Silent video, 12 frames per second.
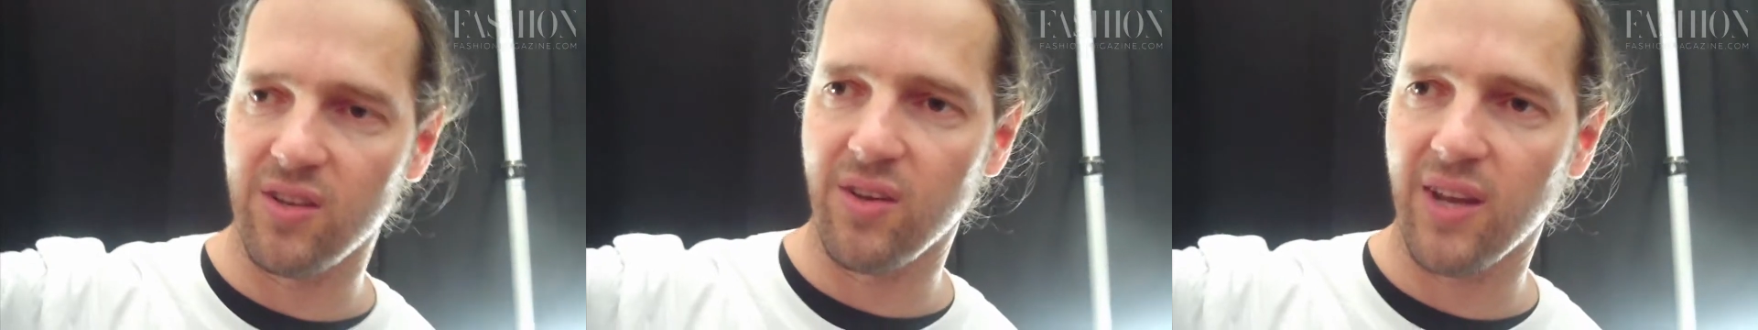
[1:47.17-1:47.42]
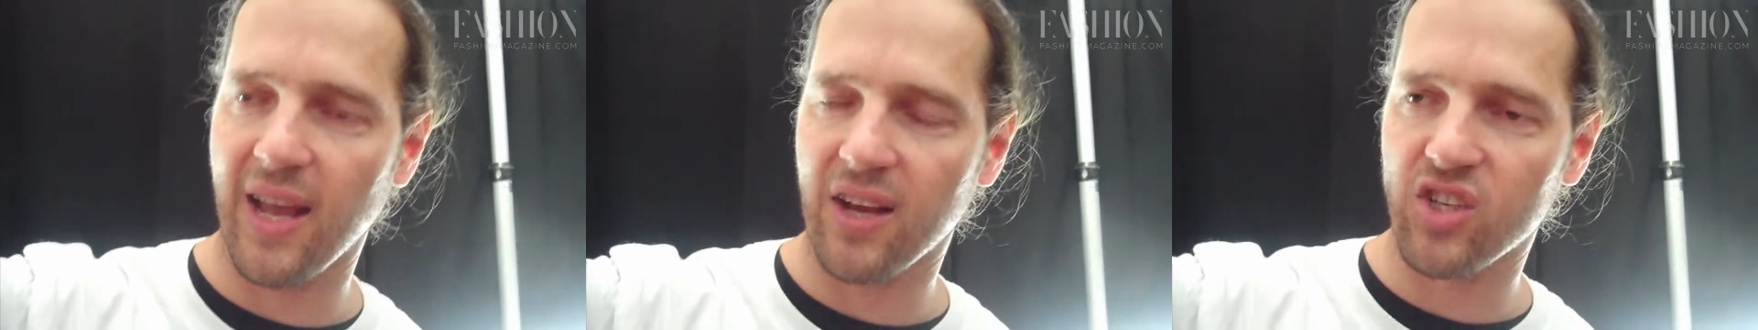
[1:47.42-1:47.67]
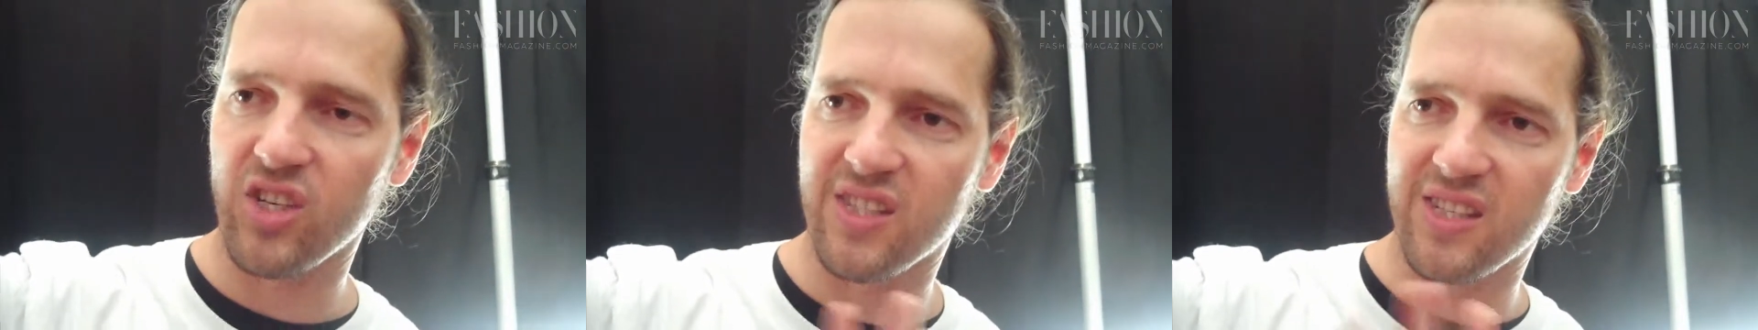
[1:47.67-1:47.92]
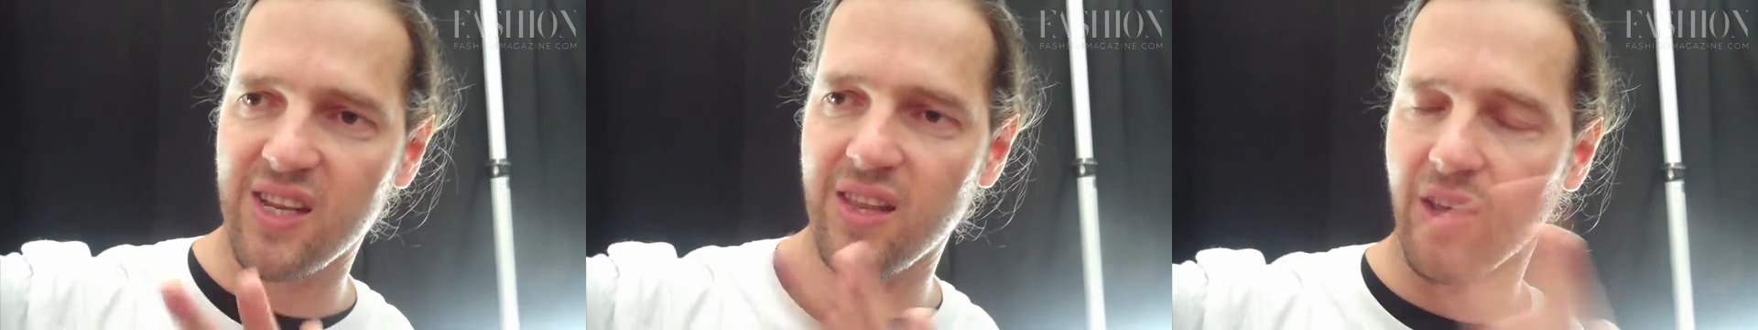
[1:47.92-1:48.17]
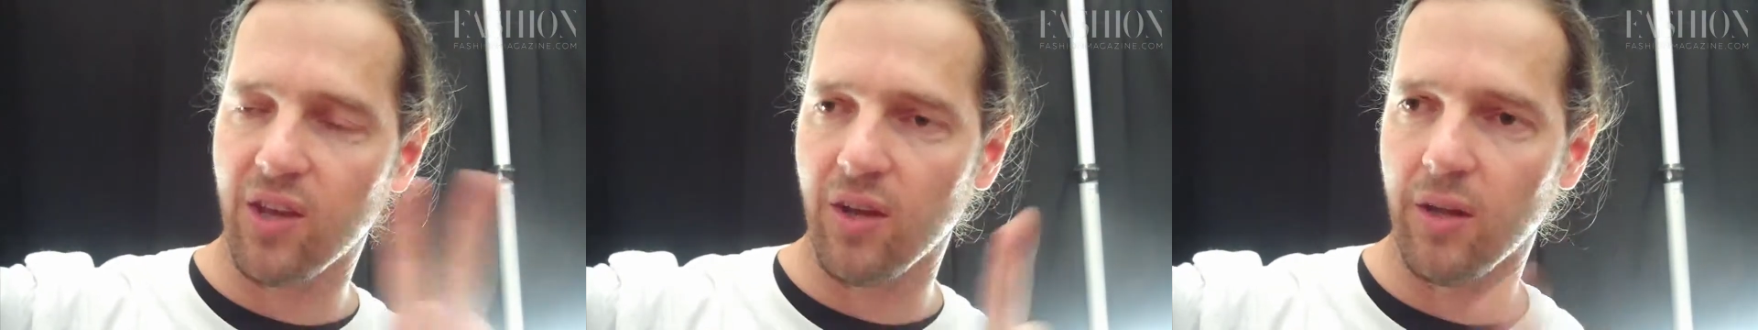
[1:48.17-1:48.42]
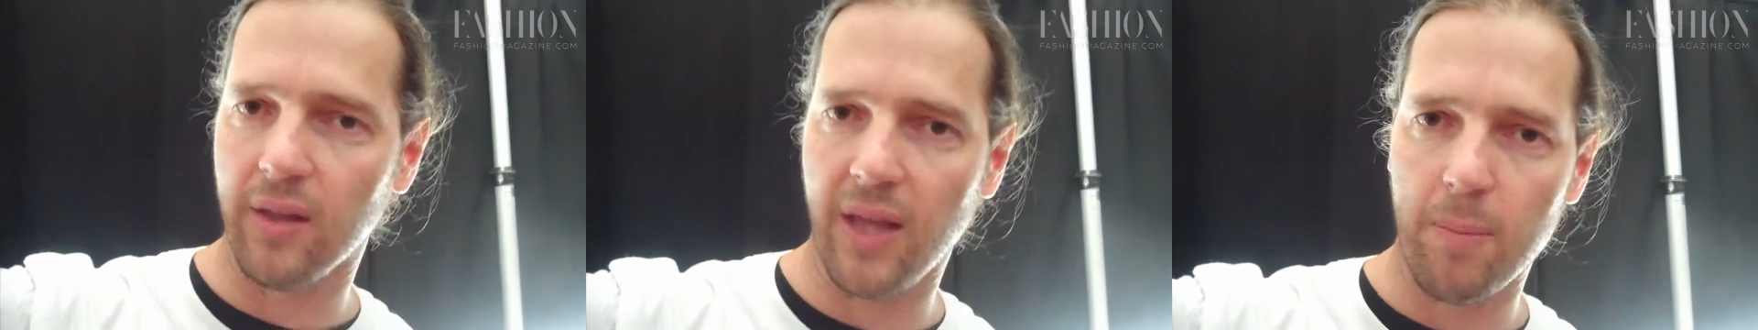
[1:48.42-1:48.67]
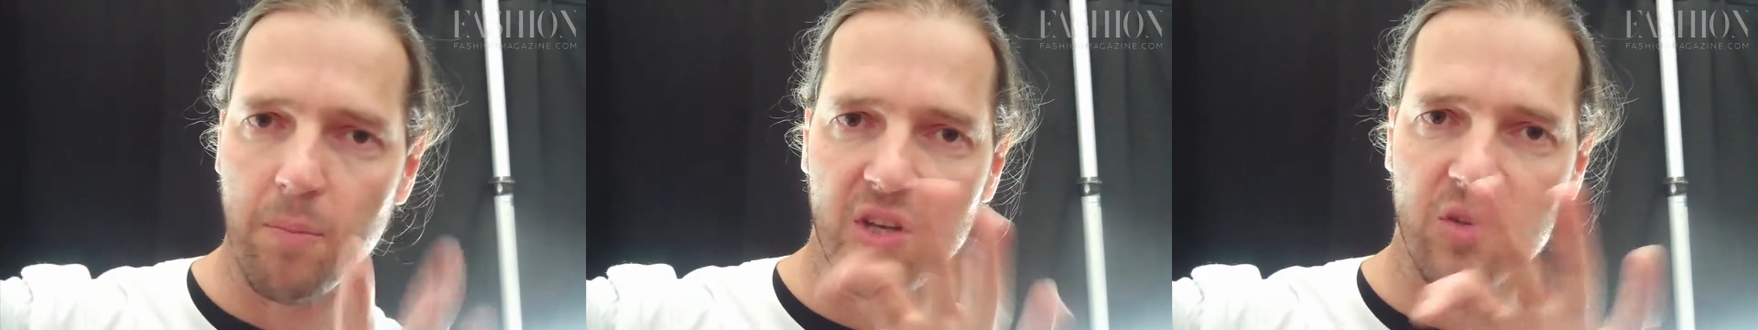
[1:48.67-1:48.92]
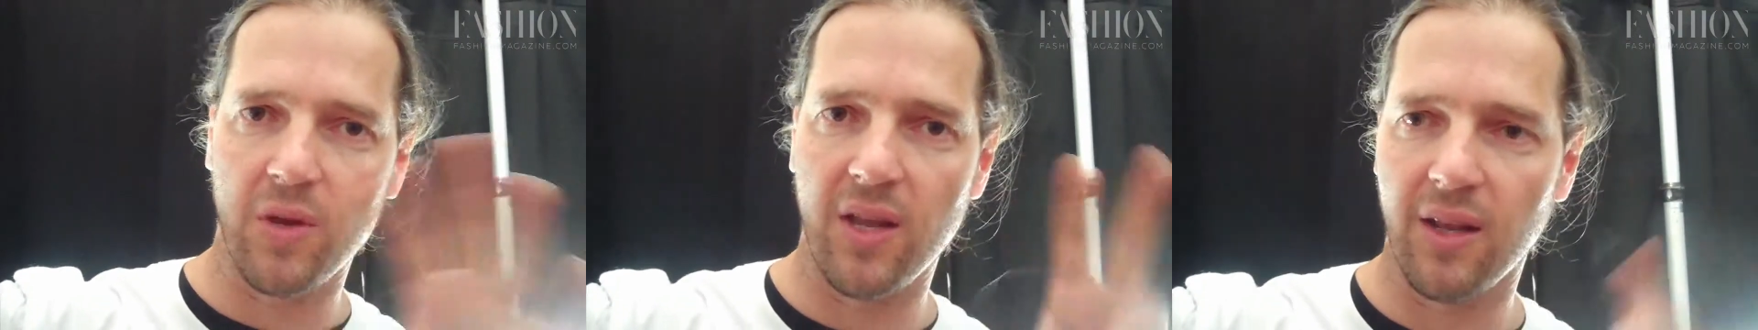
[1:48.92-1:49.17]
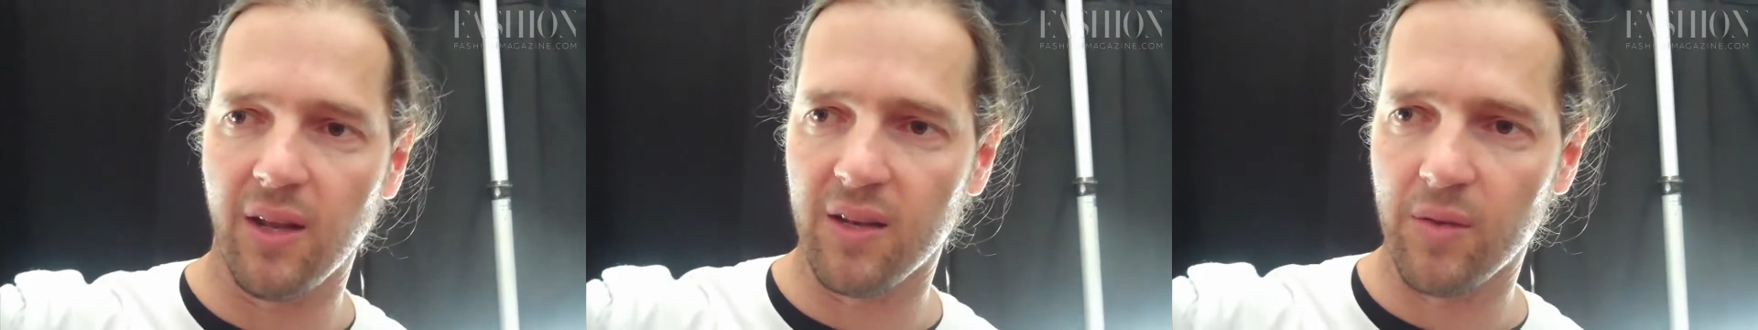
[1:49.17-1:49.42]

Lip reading: so you can actually see the curl in between,